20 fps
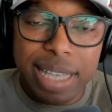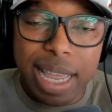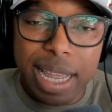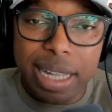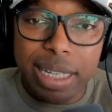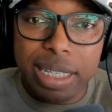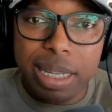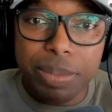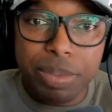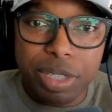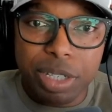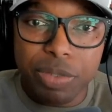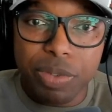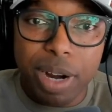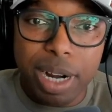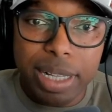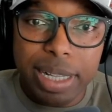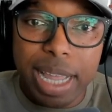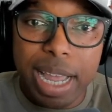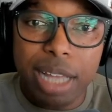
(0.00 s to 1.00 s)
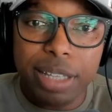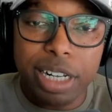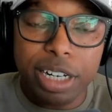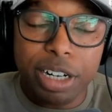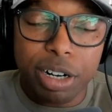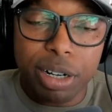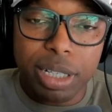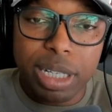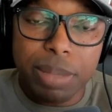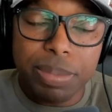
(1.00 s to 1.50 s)
at Clemson right now that
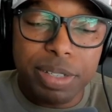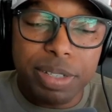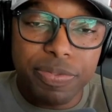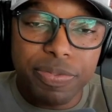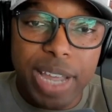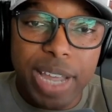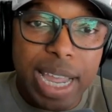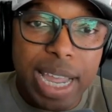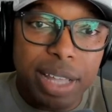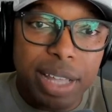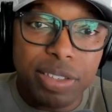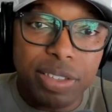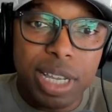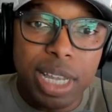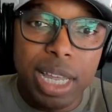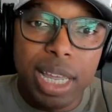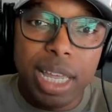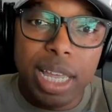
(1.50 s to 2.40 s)
are Clemson fans